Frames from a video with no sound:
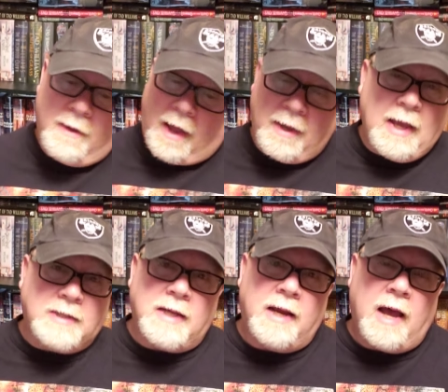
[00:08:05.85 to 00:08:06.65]
I
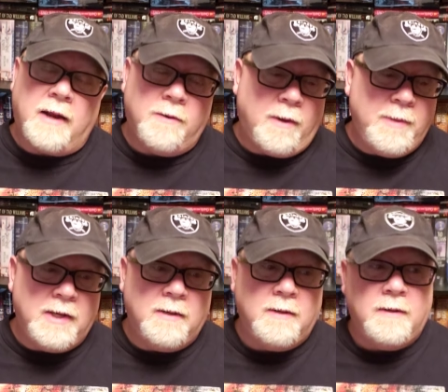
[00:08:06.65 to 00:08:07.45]
guess I got to. I
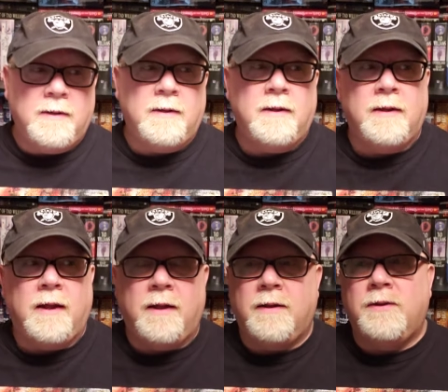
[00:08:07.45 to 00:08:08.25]
mean,
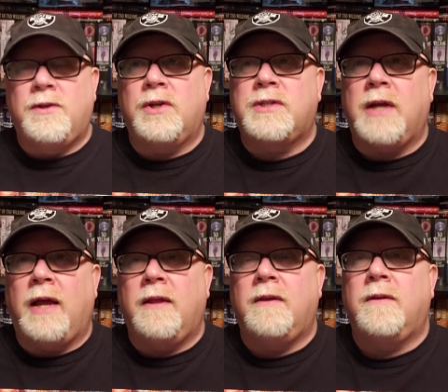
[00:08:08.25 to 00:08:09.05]
uh, just
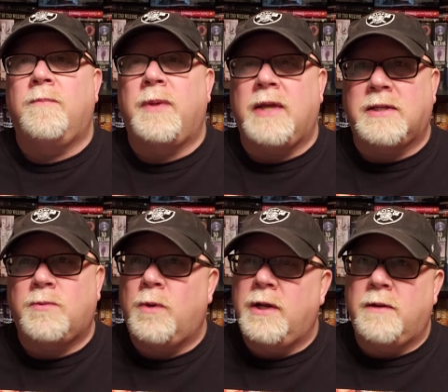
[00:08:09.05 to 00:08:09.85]
I but
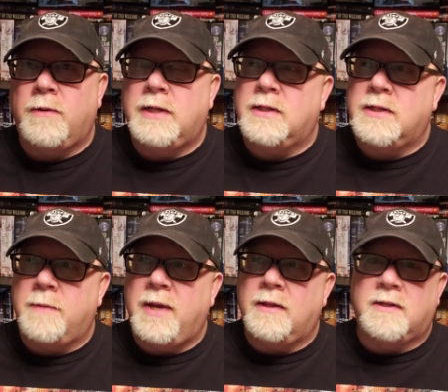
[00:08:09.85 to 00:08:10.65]
that's one of the reasons I
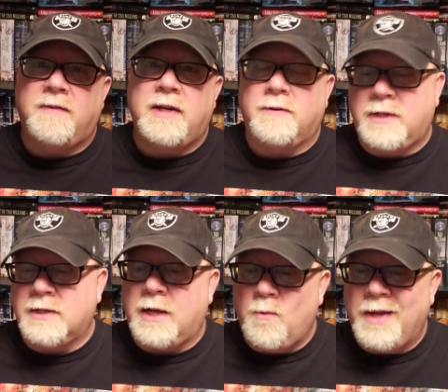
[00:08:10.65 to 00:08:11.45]
made this video is
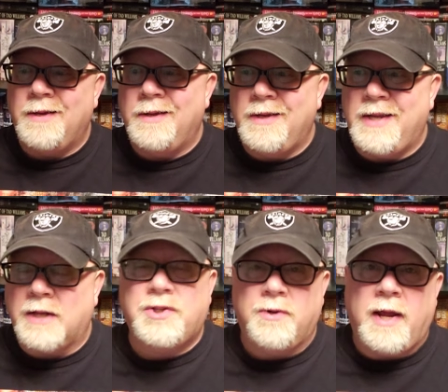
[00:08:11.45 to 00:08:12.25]
because I went
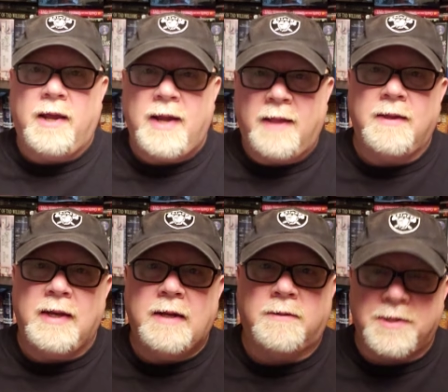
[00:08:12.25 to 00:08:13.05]
yesterday and had the
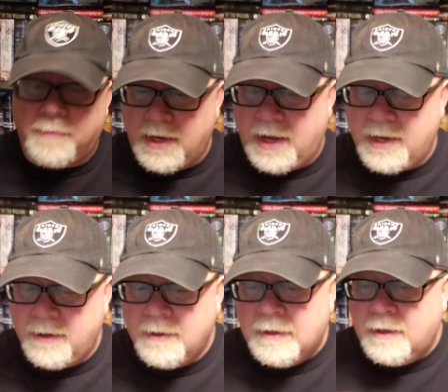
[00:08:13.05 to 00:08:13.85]
needles in my eye
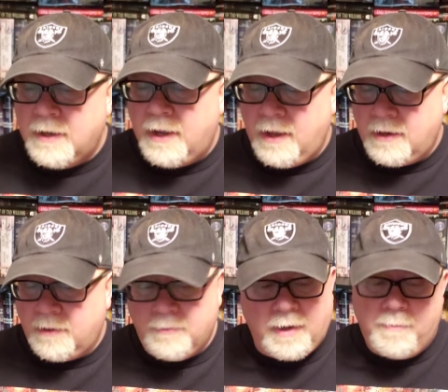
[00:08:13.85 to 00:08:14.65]
and
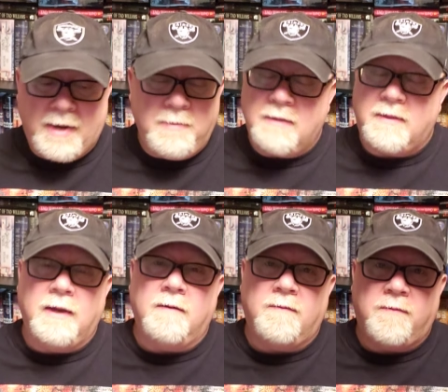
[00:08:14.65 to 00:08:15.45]
it made me
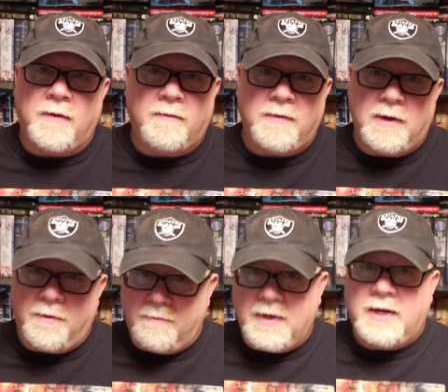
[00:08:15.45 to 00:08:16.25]
think of, of you know
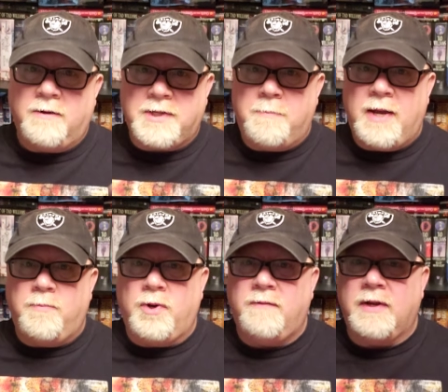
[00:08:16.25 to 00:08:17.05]
the videos I made
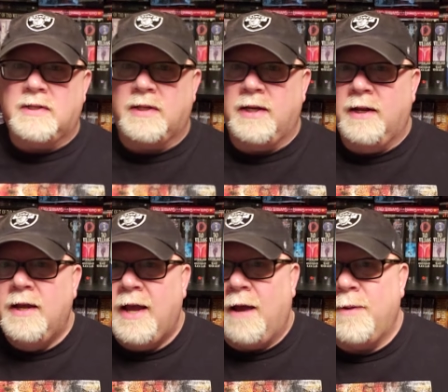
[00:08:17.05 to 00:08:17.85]
previously and
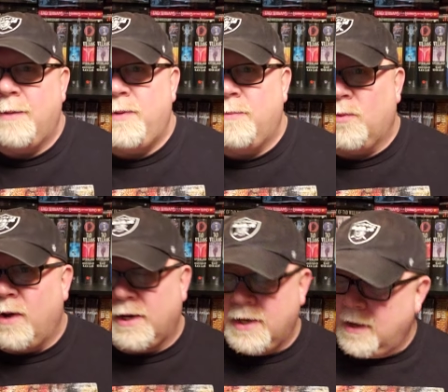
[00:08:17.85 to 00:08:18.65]
how many people
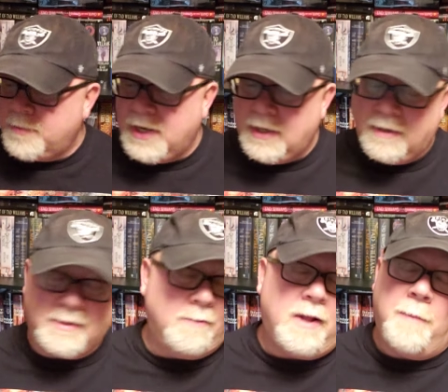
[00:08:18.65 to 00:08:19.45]
wanted an update and I
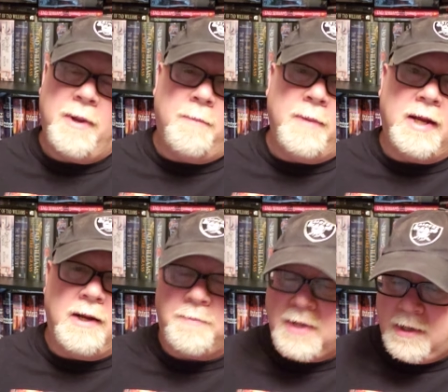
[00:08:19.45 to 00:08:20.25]
was like well I better make an
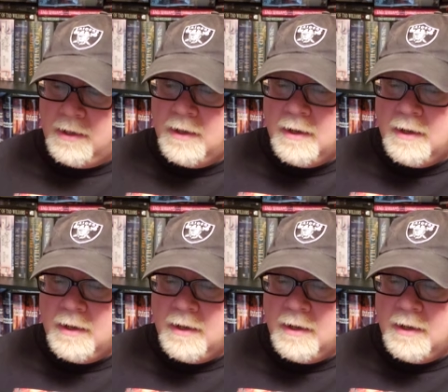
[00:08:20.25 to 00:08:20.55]
update